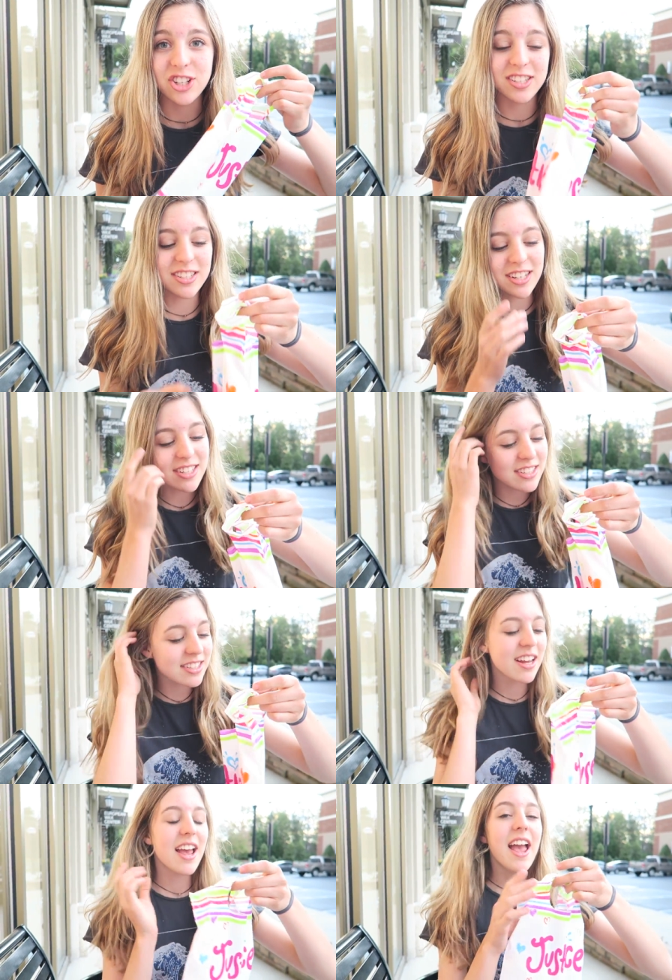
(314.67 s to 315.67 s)

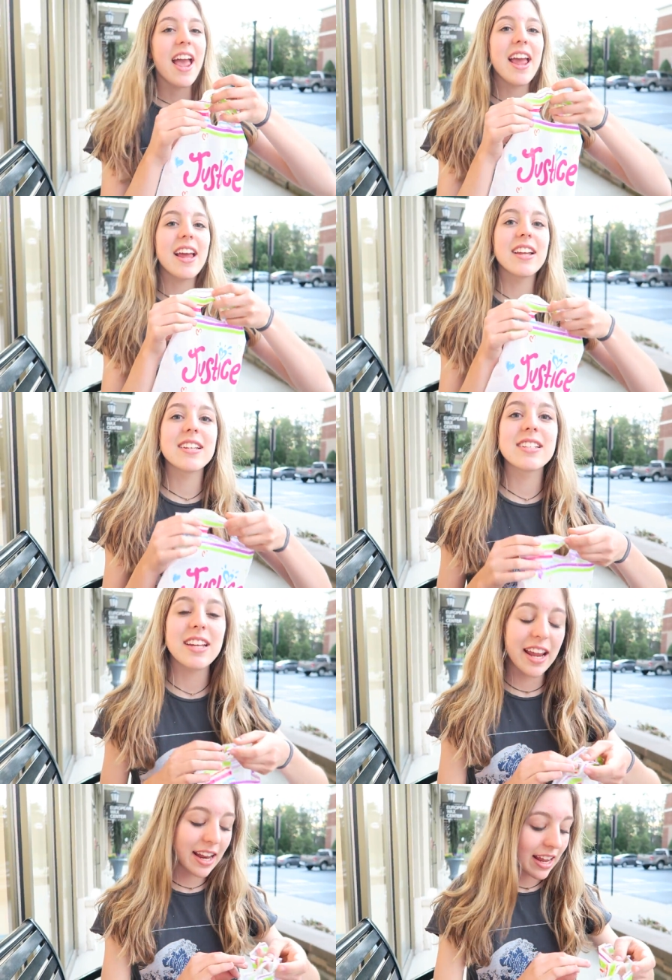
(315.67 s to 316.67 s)
Justice and
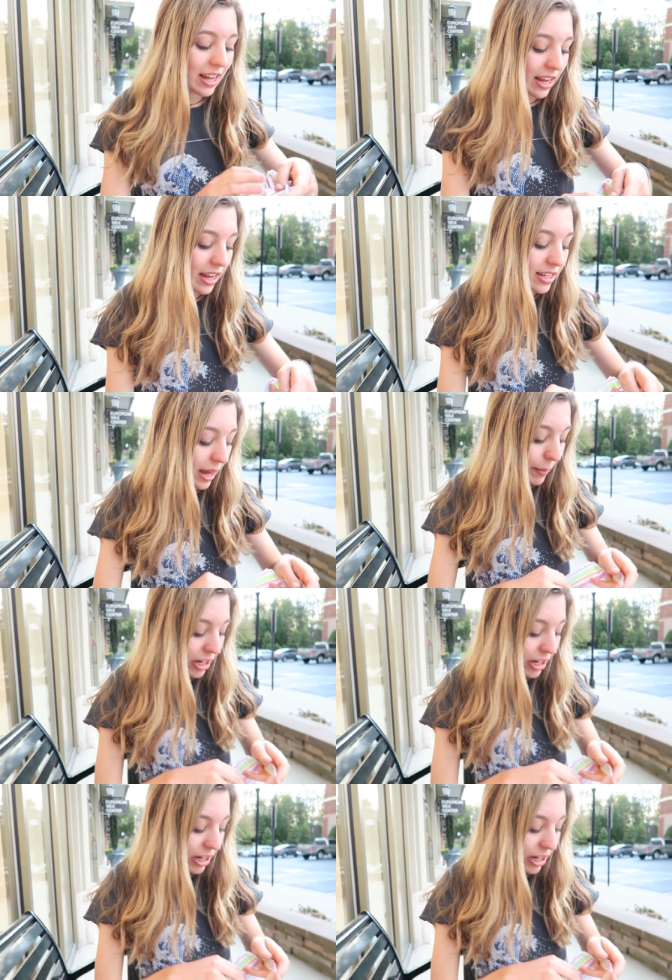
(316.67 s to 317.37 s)
it, it, I'm